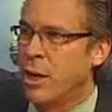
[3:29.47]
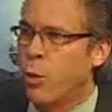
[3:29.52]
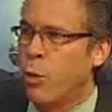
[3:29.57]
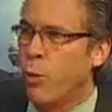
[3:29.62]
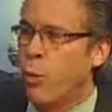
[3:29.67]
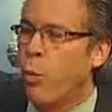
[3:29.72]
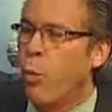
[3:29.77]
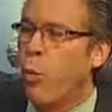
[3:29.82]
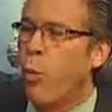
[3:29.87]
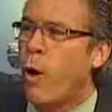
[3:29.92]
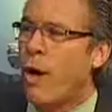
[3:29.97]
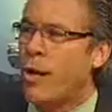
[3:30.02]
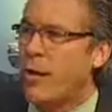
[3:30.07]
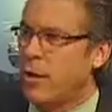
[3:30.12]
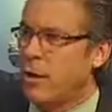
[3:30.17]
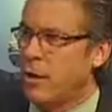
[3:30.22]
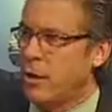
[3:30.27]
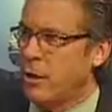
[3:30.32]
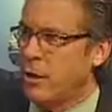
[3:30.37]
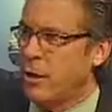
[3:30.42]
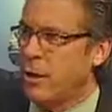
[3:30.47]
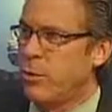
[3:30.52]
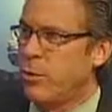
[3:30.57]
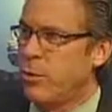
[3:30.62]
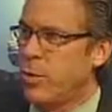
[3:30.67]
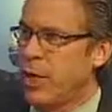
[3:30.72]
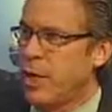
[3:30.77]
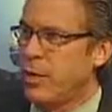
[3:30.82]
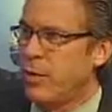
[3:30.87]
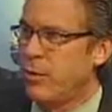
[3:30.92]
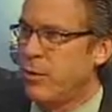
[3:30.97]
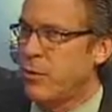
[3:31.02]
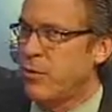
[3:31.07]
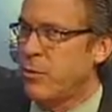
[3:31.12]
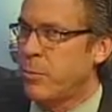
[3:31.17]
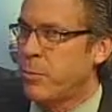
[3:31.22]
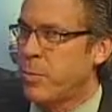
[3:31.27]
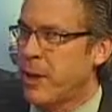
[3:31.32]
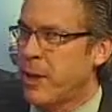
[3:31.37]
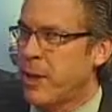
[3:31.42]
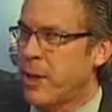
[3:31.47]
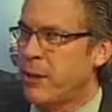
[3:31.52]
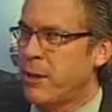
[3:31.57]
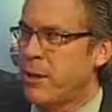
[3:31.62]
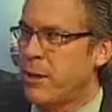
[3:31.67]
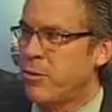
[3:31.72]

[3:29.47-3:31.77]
what can we anticipate